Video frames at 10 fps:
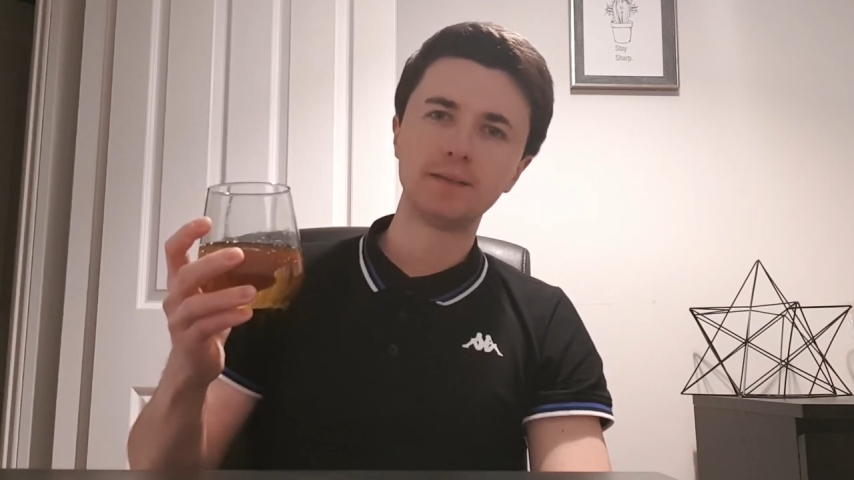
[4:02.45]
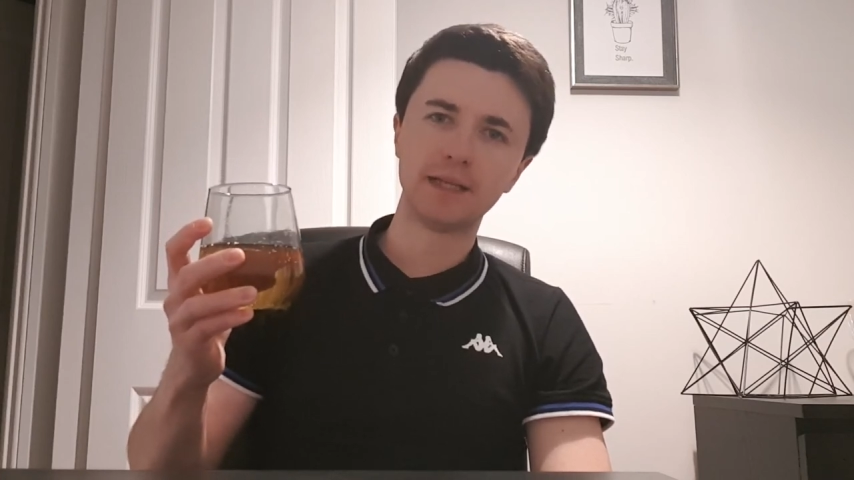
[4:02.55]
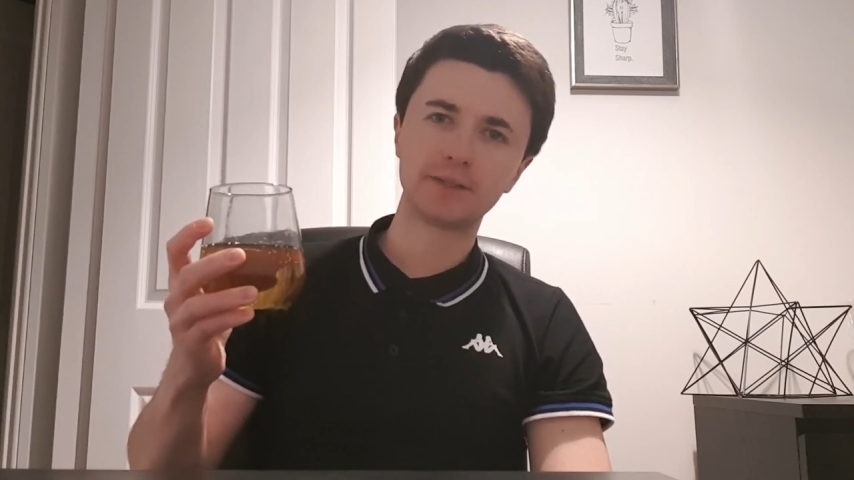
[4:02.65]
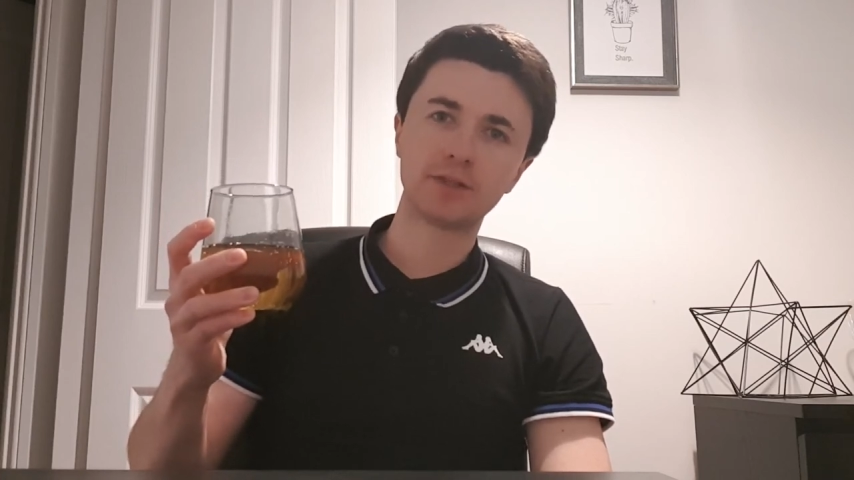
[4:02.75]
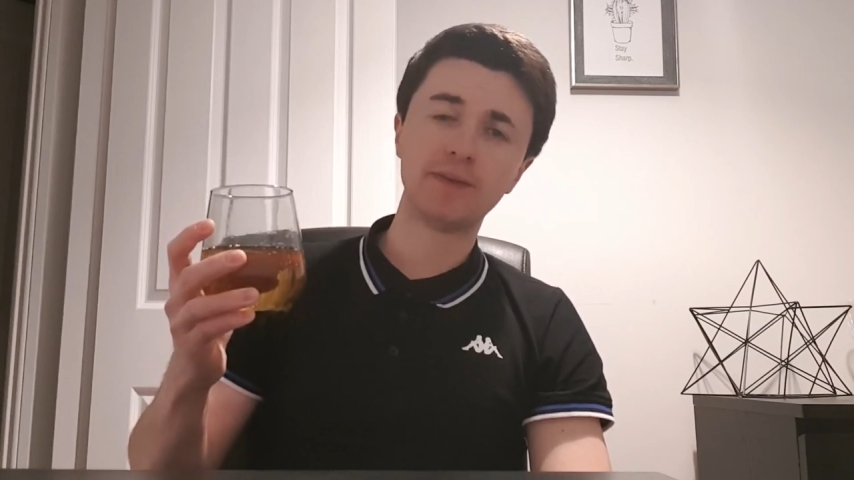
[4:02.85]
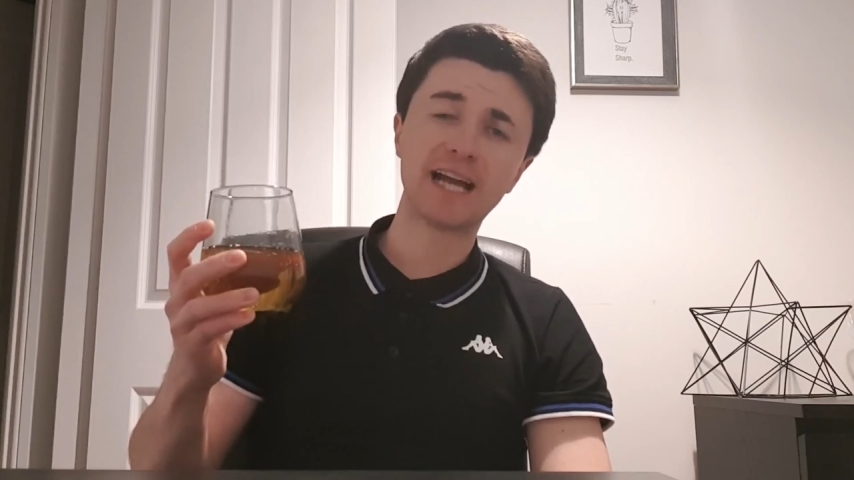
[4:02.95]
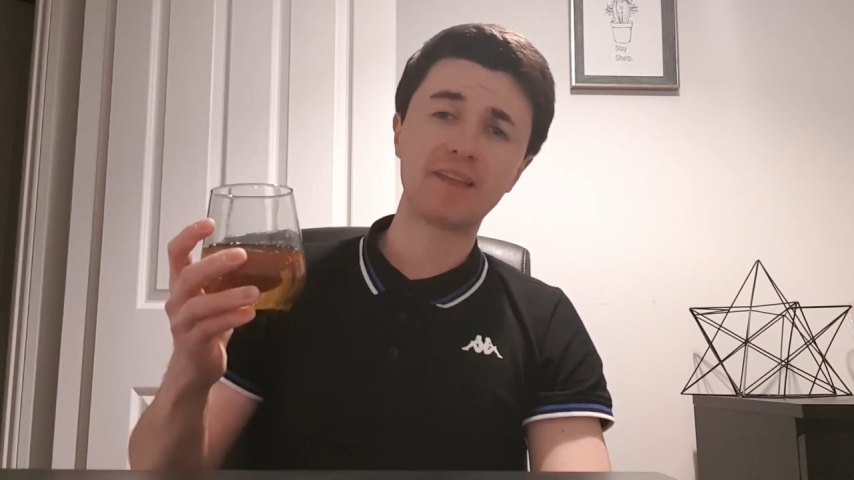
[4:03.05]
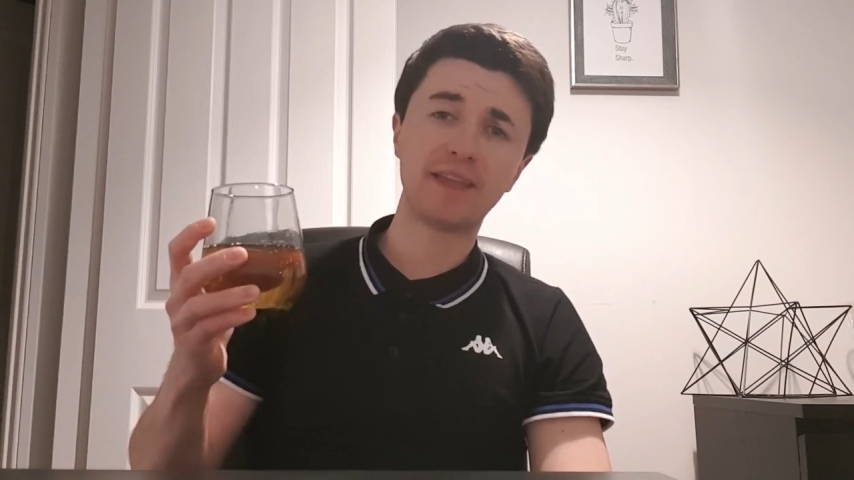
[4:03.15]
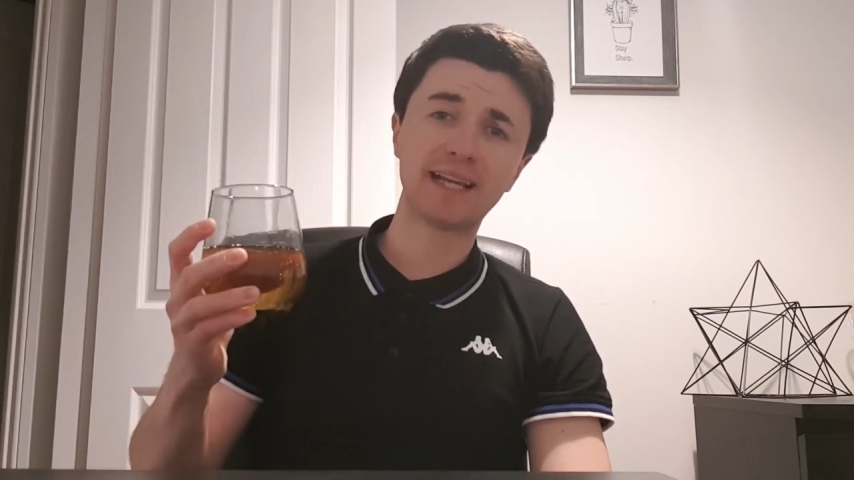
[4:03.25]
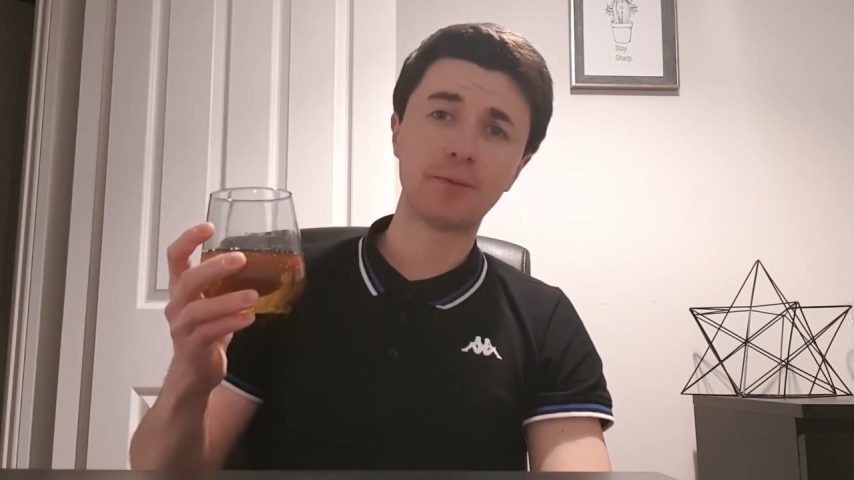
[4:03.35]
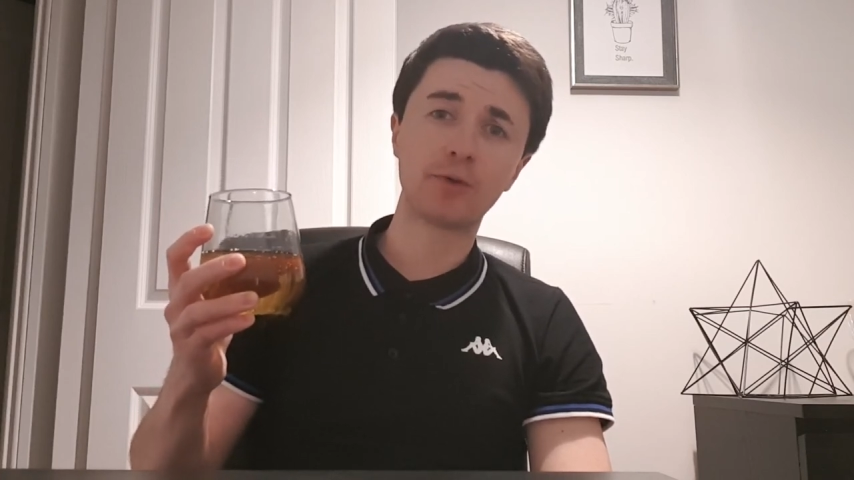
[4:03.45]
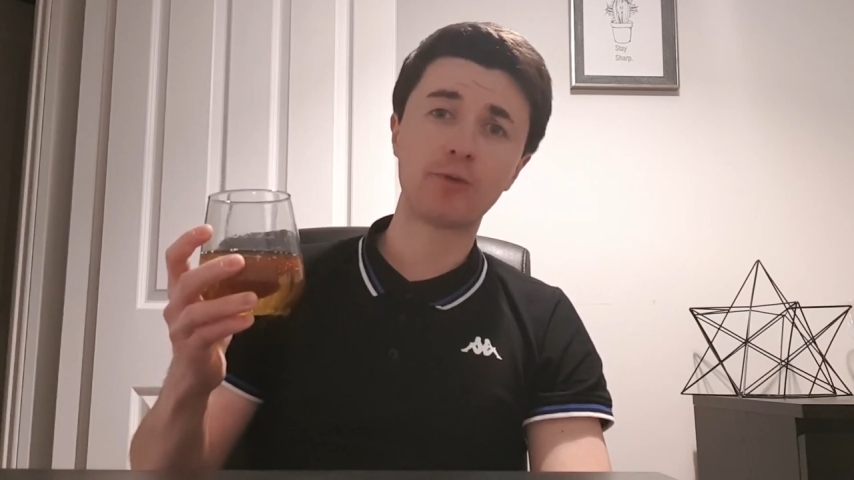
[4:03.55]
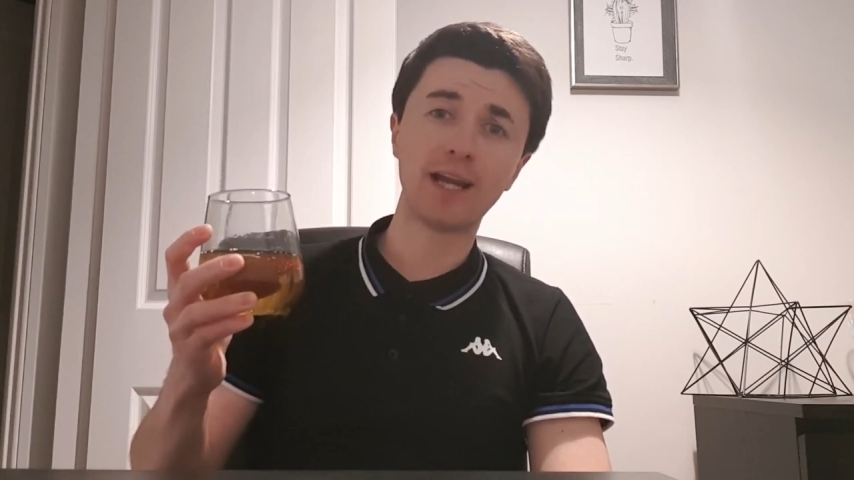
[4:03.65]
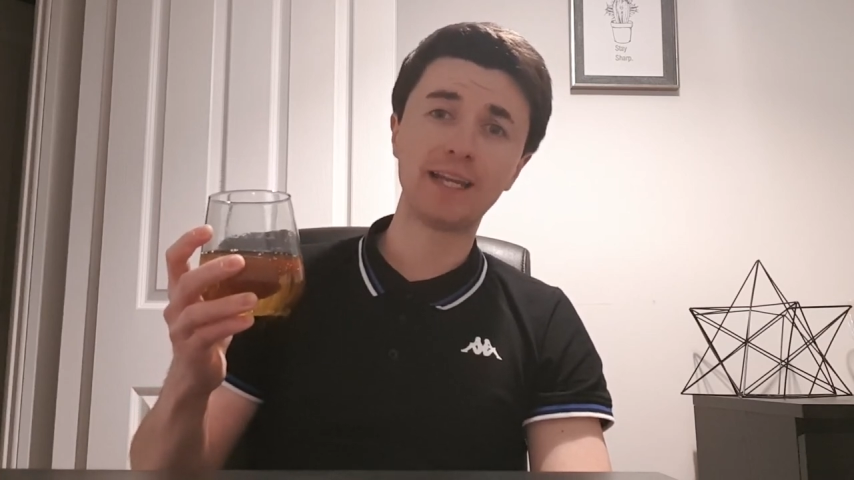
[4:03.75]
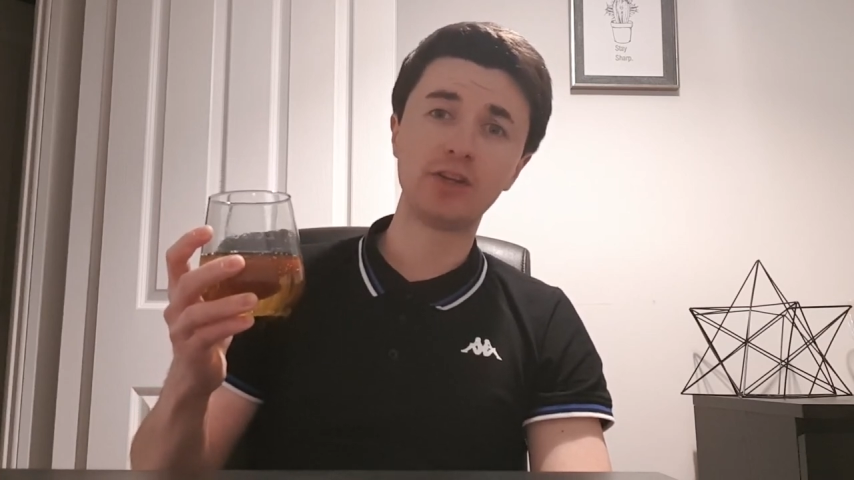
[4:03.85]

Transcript: it's something I think I would really